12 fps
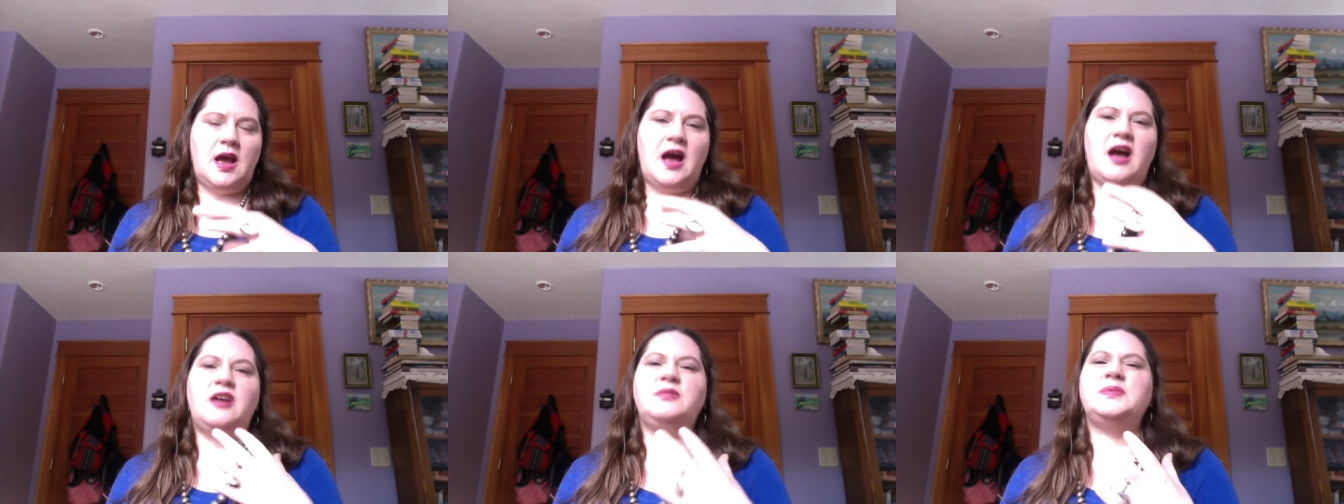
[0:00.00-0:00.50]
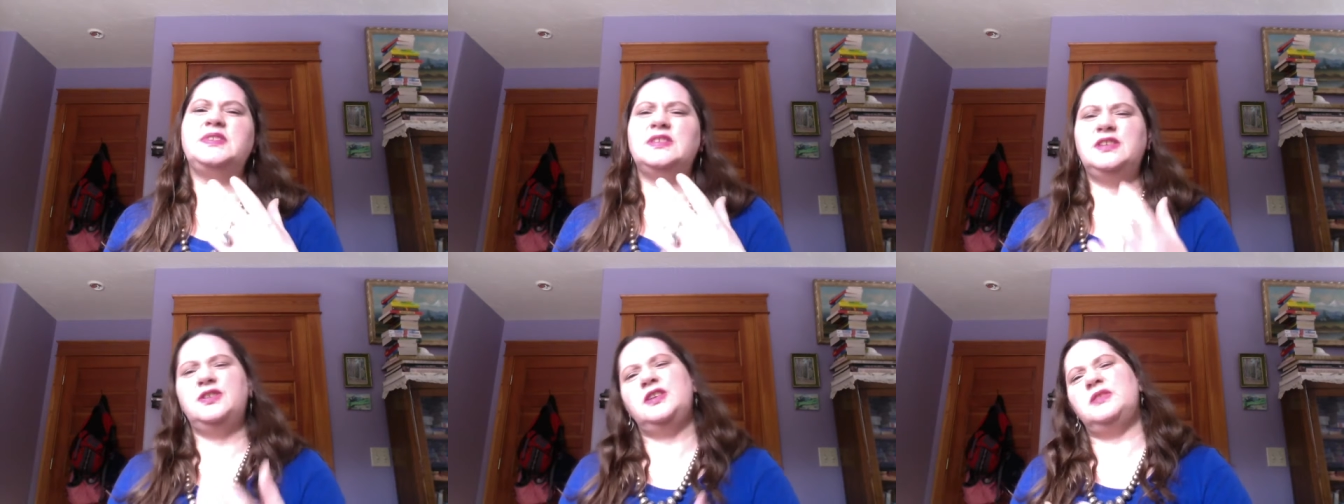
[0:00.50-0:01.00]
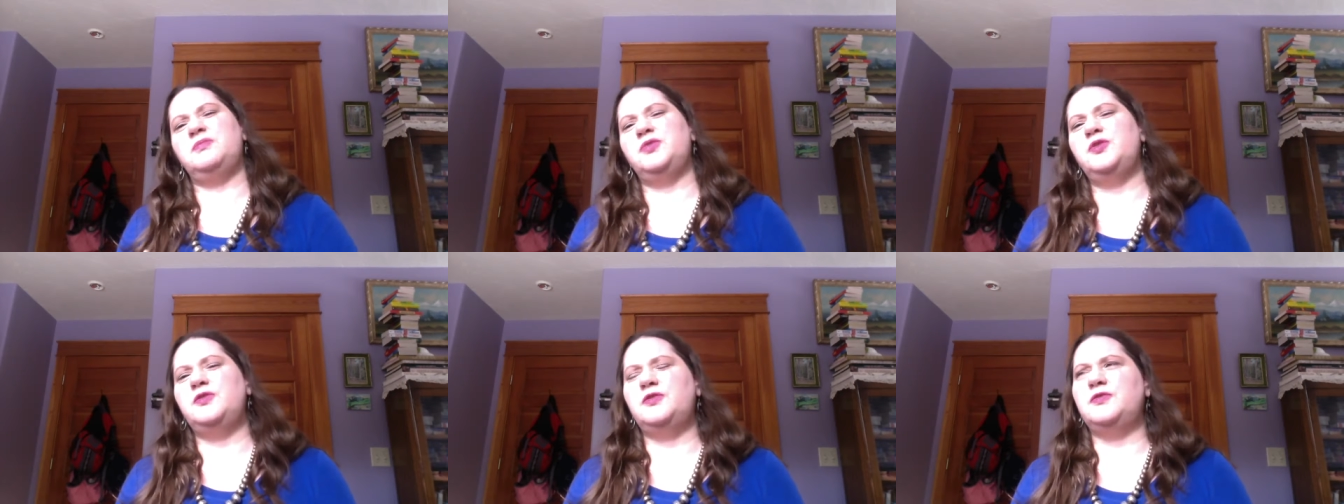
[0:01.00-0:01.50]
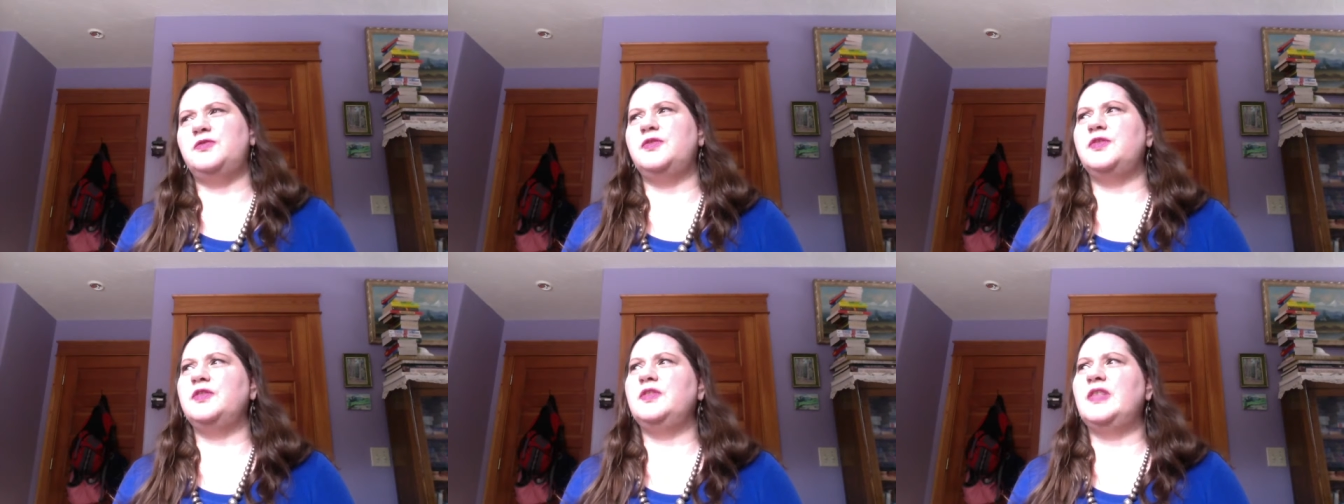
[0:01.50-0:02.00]
helps so you can move
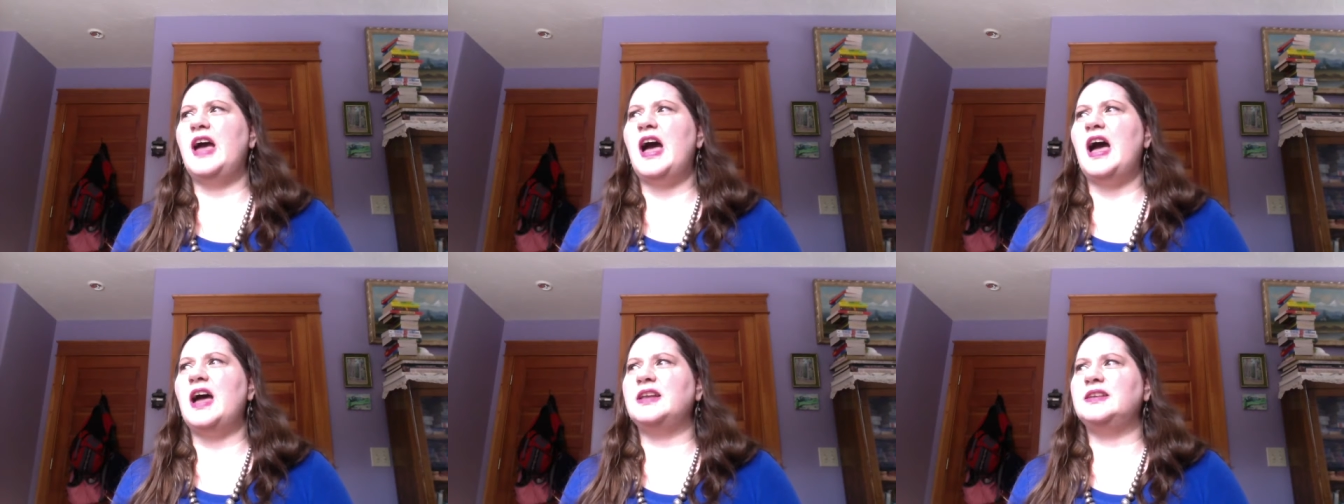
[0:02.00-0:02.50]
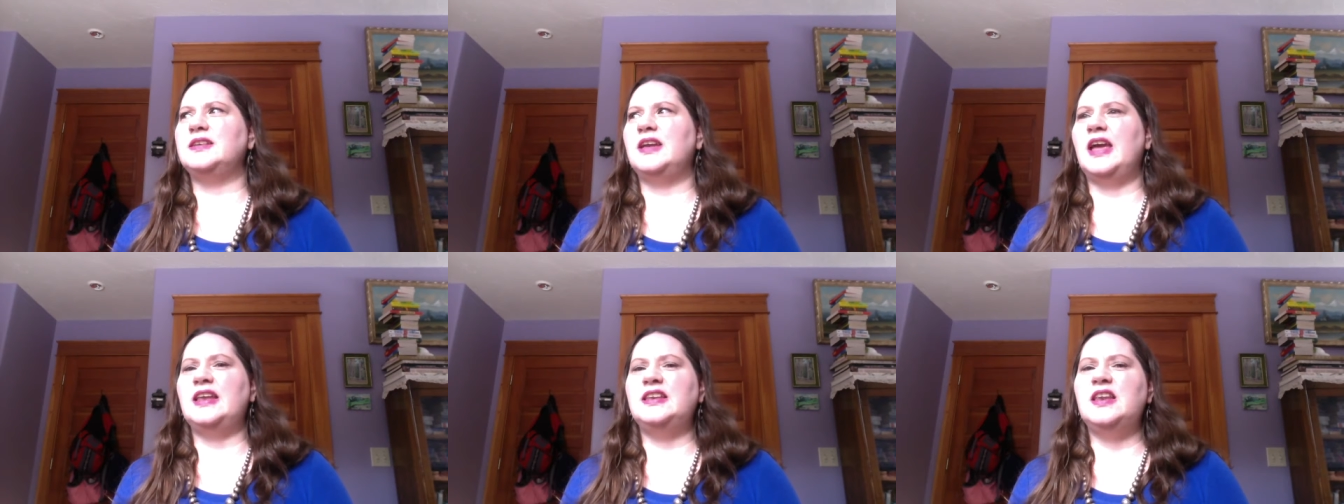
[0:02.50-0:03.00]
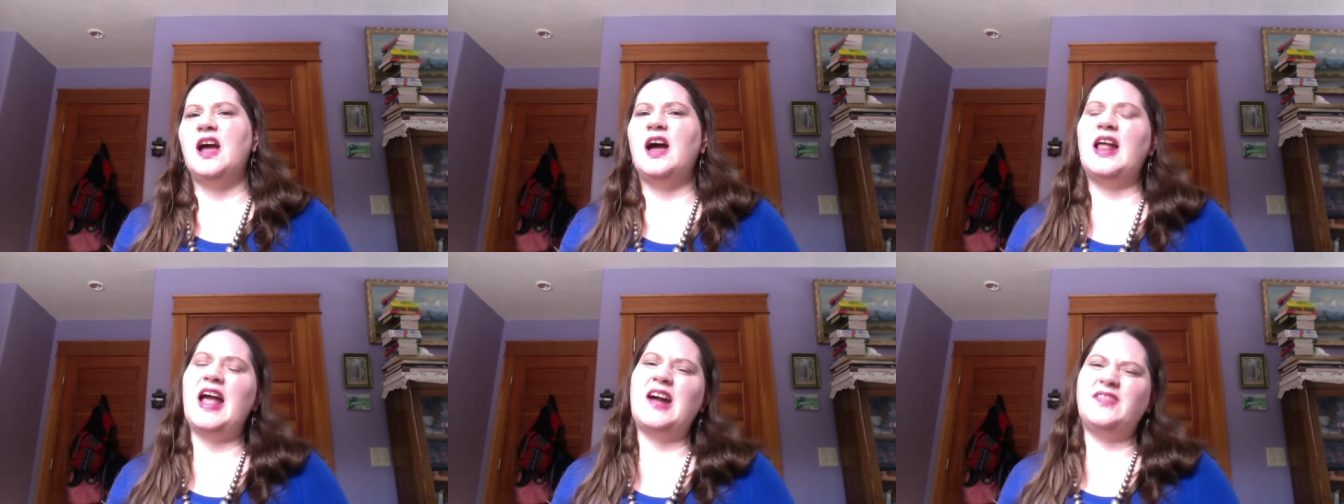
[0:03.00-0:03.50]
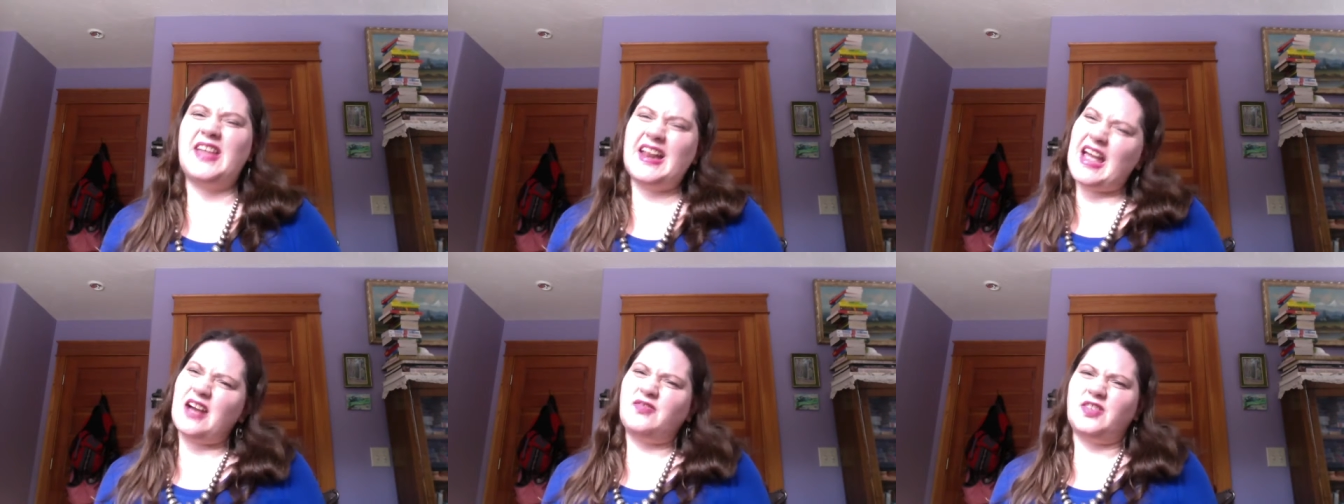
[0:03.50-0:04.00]
through that and not have
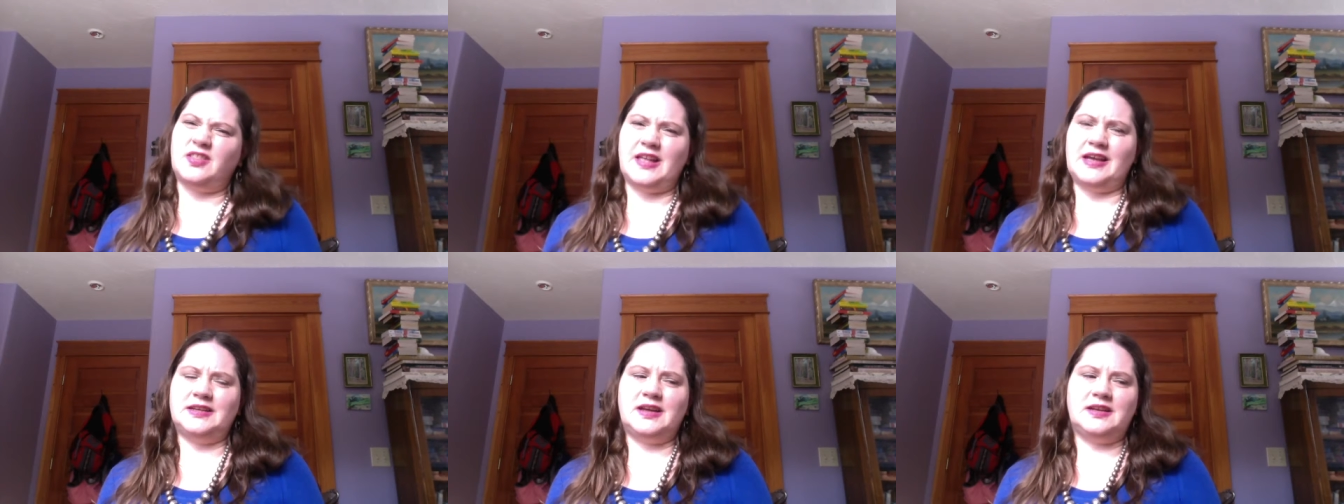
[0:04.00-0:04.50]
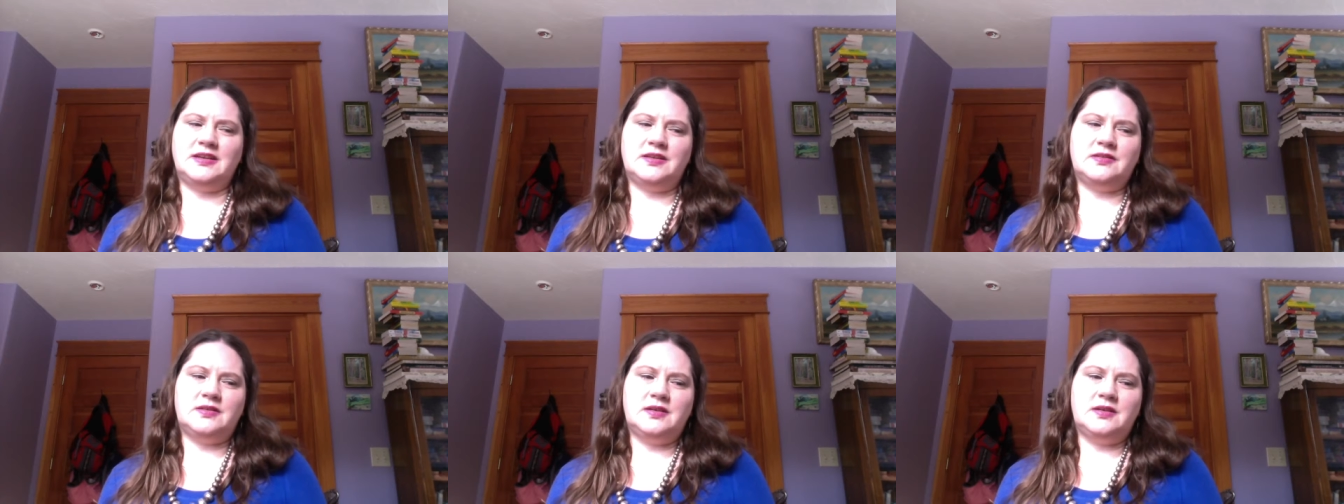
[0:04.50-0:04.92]
that anvil land on you